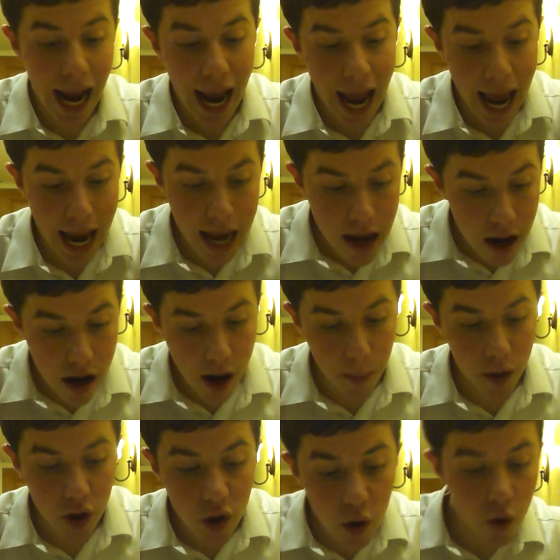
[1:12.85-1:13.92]
and,
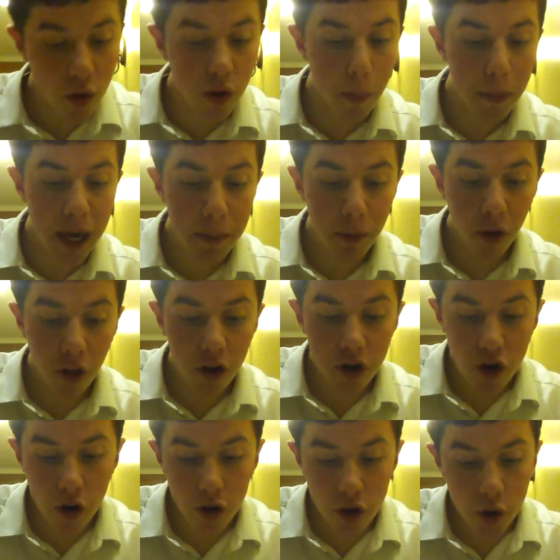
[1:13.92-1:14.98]
number 2, the people of the
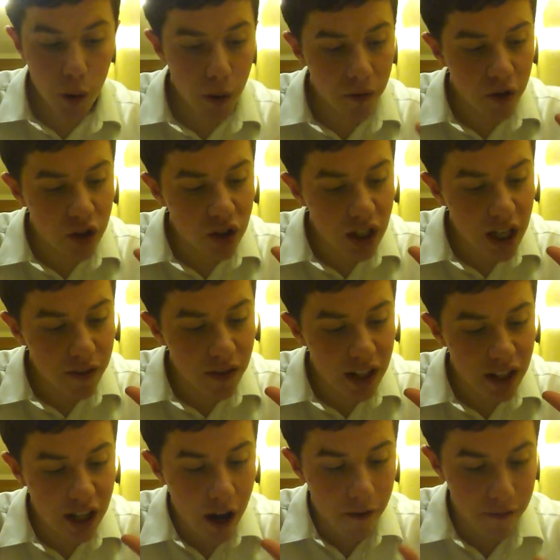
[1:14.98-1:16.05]
church who have received
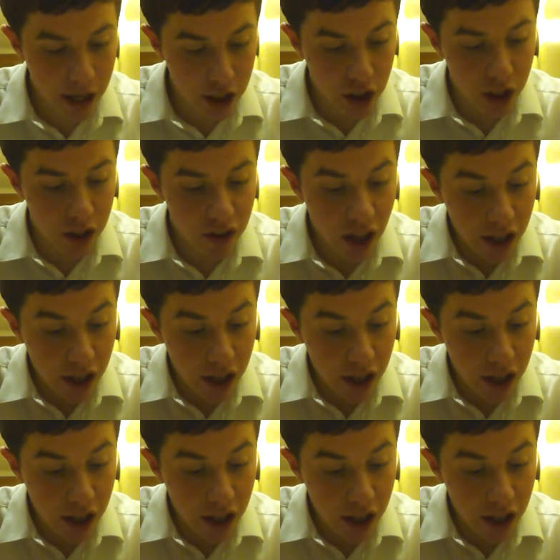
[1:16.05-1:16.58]
His salvation.